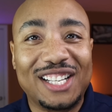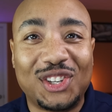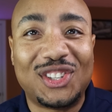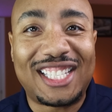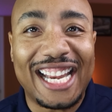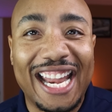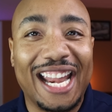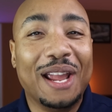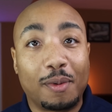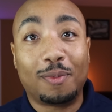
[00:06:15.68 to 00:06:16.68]
that you
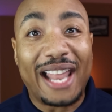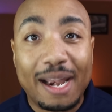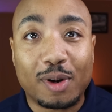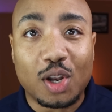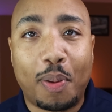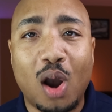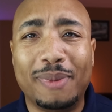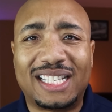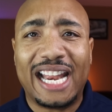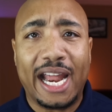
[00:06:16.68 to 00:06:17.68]
see from the labor
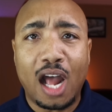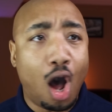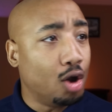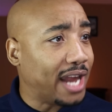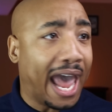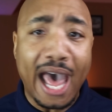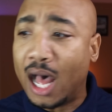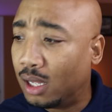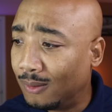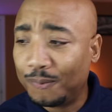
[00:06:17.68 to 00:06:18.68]
department saying,
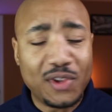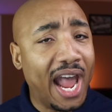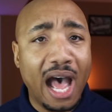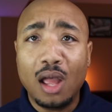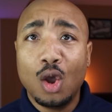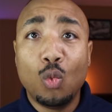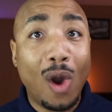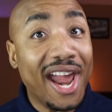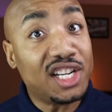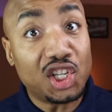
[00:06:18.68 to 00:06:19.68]
oh, yeah, yeah,
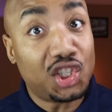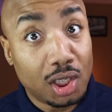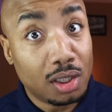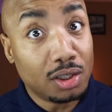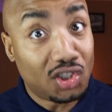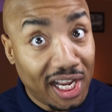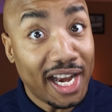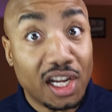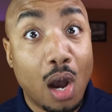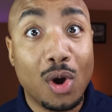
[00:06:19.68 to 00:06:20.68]
wages
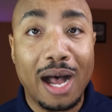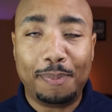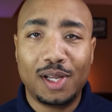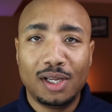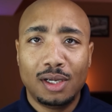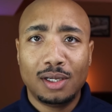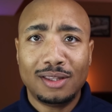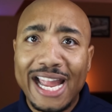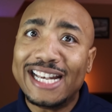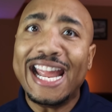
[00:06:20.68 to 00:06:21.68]
did go up.
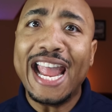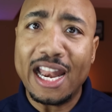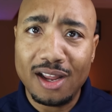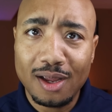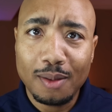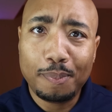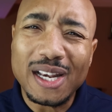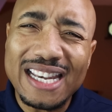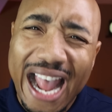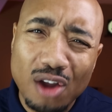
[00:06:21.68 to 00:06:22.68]
They did
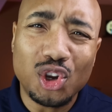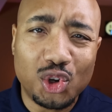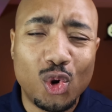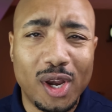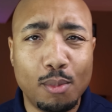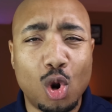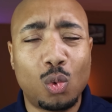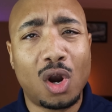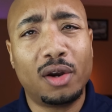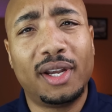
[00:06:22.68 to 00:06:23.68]
but now you're doing more
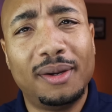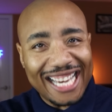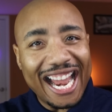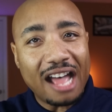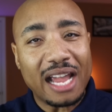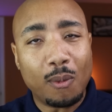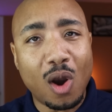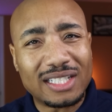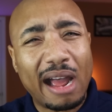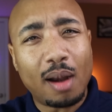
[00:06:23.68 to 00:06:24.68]
work. See how that
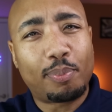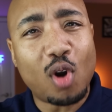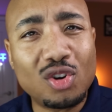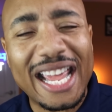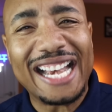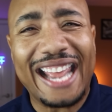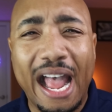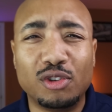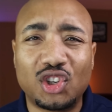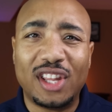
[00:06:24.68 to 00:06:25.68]
works? How I broke that
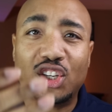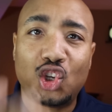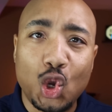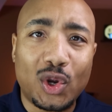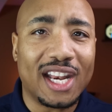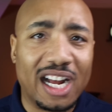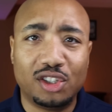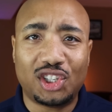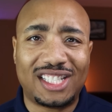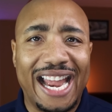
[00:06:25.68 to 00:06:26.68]
down so that you can
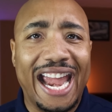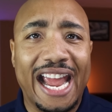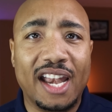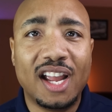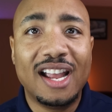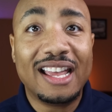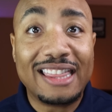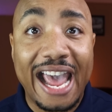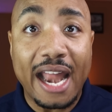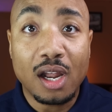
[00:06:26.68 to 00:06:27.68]
understand
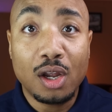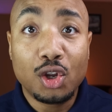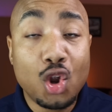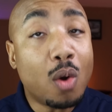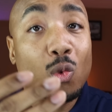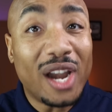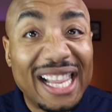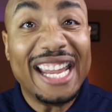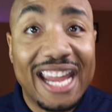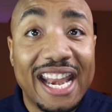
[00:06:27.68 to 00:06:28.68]
that you're
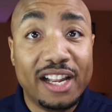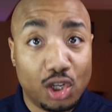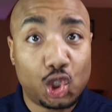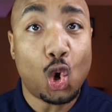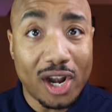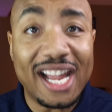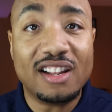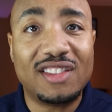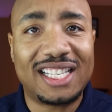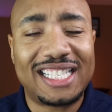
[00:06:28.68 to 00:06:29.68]
really getting the short end of the